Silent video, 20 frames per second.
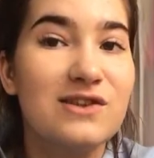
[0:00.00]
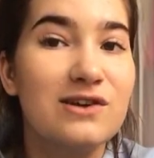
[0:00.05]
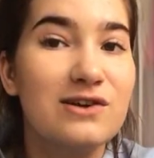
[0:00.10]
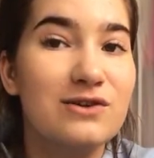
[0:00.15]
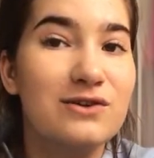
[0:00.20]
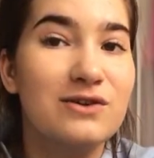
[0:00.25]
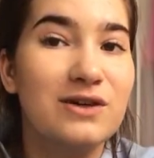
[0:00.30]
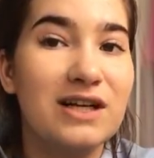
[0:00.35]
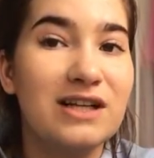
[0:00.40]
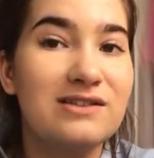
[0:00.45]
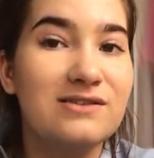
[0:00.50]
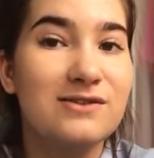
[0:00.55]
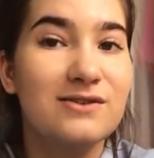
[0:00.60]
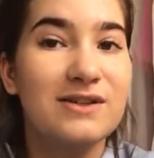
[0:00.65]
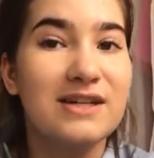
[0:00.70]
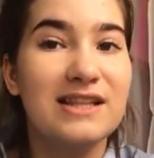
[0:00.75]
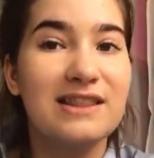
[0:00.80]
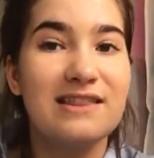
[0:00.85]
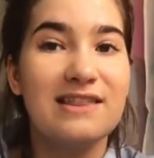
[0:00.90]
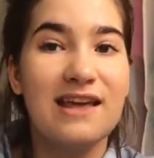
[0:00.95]
little green
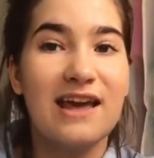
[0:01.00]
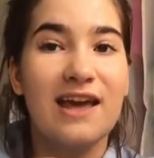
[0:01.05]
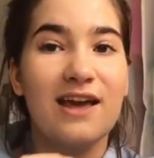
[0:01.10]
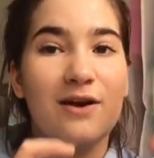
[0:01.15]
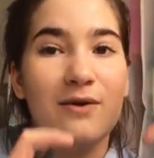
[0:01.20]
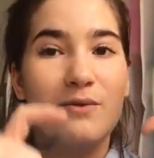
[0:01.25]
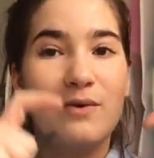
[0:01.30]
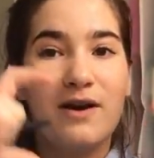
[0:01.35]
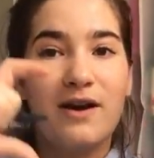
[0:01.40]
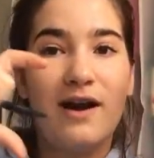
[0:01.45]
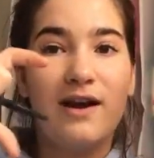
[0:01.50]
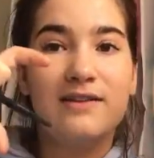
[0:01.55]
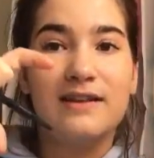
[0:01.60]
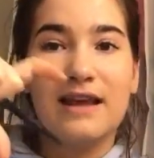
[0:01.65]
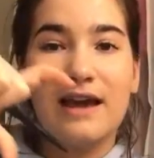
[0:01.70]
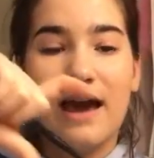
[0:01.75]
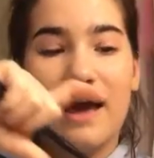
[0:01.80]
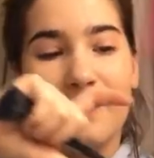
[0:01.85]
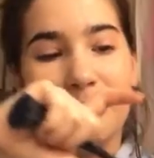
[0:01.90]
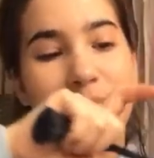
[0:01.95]
screen thing where
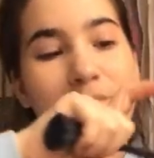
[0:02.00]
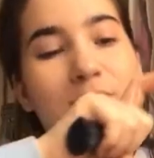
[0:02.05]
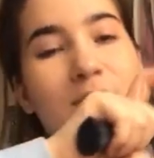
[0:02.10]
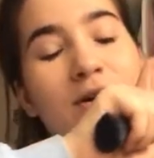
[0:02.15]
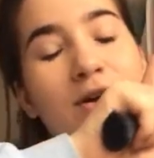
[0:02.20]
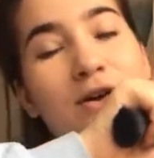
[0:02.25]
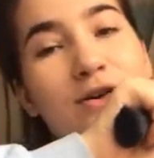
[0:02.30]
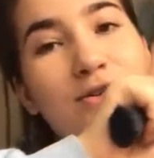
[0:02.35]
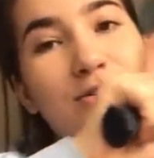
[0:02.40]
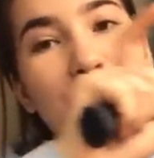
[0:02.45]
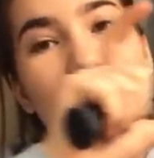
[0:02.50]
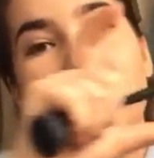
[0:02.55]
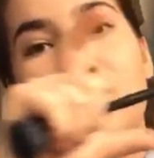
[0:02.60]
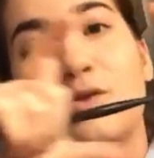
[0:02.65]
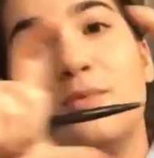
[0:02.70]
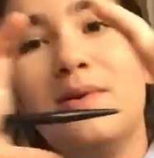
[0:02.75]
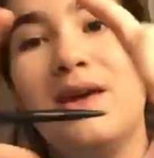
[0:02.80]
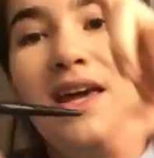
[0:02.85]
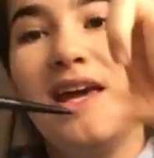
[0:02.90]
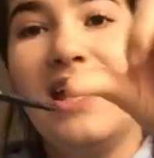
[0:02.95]
I'm
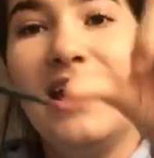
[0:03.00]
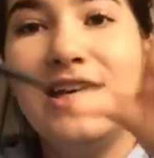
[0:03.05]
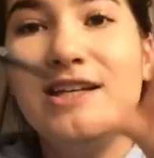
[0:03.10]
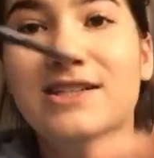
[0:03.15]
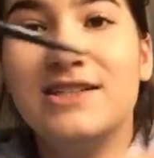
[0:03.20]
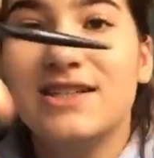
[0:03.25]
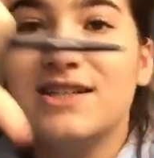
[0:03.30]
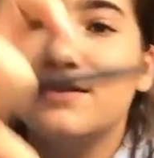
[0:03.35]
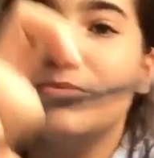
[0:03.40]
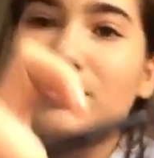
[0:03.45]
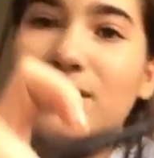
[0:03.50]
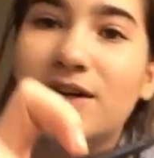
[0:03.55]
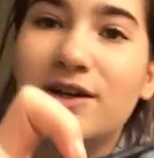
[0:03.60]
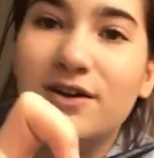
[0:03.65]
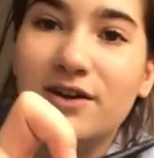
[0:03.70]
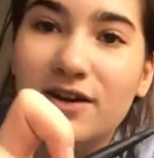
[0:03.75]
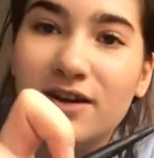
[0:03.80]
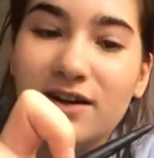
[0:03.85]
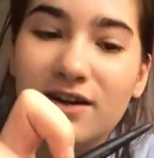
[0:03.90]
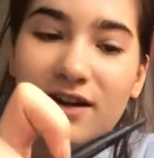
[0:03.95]
zooming into the
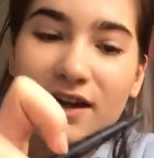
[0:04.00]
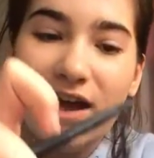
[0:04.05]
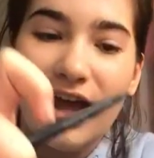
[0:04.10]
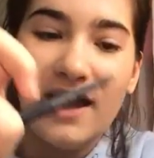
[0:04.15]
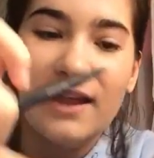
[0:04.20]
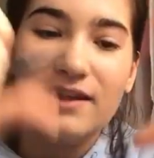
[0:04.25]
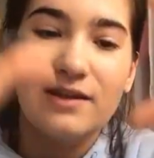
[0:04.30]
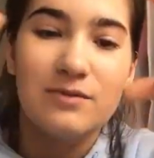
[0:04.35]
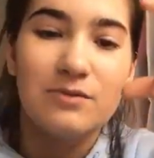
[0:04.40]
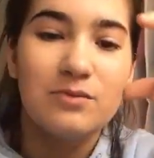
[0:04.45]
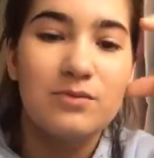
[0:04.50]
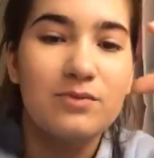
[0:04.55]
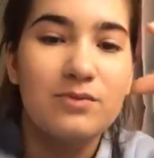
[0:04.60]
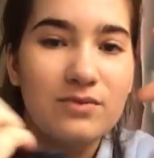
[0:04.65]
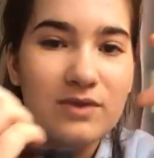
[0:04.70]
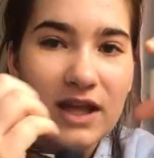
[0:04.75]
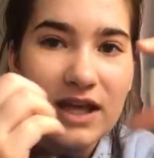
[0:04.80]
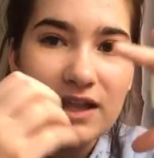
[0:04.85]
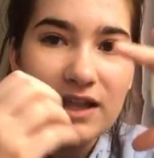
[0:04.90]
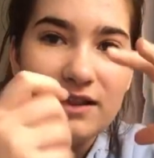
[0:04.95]
mirror, and then
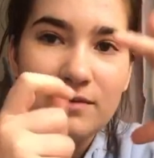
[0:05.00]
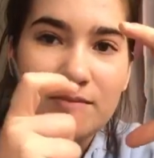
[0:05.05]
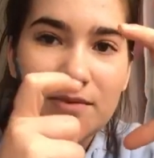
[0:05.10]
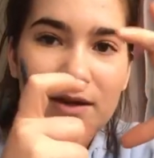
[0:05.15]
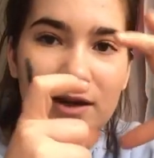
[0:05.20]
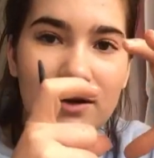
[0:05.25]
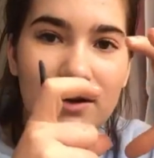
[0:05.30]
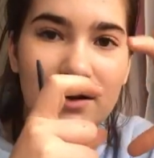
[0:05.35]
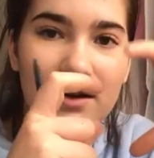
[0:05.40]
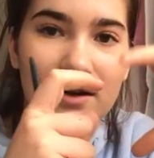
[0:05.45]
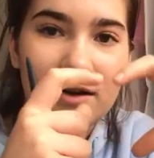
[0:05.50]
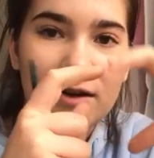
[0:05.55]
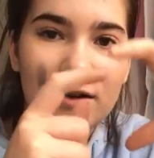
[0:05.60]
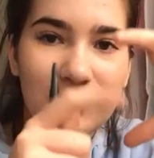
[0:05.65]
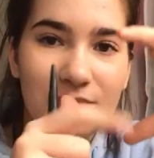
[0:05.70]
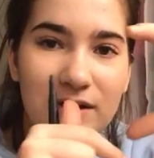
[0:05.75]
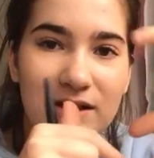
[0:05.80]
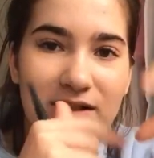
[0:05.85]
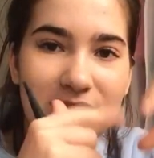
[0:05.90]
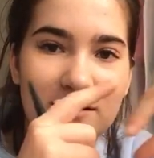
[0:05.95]
like the mirror
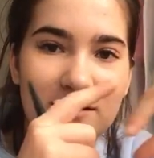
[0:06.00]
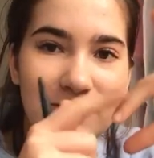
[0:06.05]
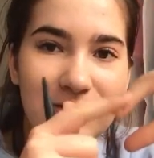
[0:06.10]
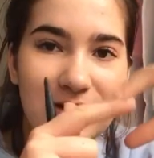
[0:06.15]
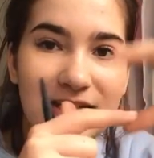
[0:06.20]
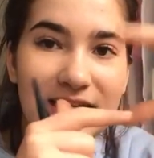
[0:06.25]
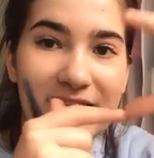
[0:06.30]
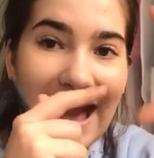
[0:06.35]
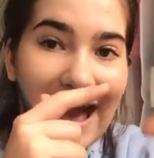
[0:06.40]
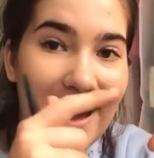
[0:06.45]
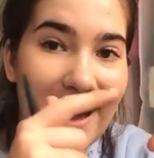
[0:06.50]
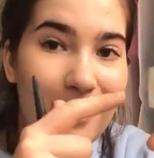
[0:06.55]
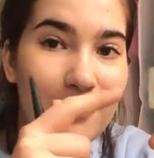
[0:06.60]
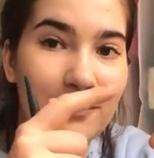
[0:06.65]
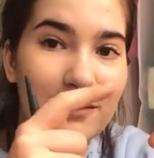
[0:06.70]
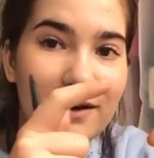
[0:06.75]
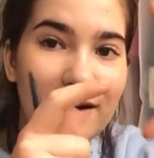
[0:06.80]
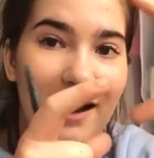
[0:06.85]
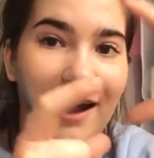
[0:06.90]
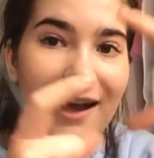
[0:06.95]
green screened
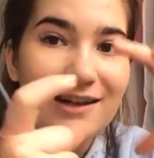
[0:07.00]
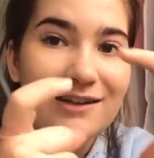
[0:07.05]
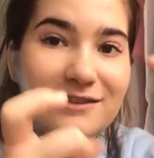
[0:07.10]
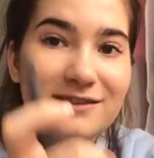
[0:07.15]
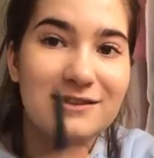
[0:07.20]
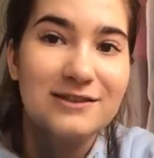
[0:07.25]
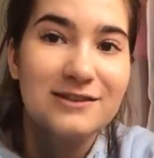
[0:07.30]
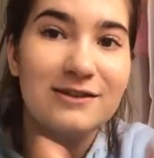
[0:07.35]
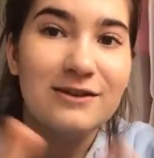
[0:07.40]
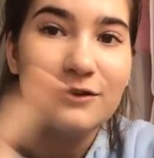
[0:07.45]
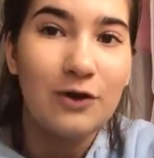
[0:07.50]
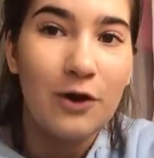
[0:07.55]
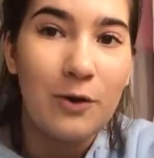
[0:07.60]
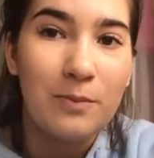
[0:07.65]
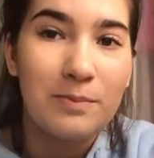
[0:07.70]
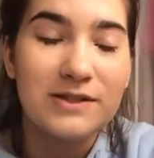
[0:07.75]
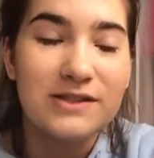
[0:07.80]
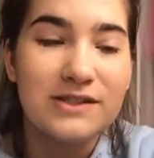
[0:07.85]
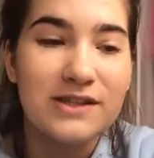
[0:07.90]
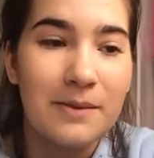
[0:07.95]
out and
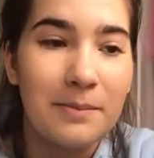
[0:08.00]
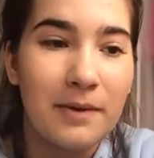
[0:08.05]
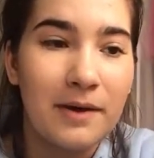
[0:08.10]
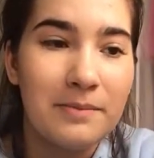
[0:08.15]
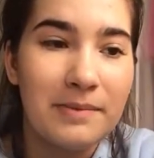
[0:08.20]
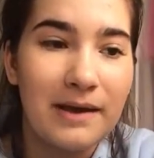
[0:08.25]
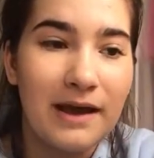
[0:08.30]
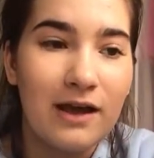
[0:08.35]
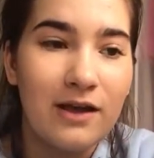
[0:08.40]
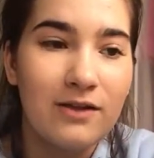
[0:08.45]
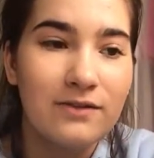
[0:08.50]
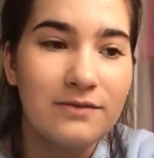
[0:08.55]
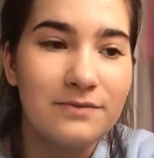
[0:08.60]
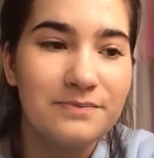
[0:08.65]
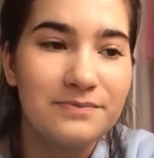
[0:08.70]
opens up on Belle,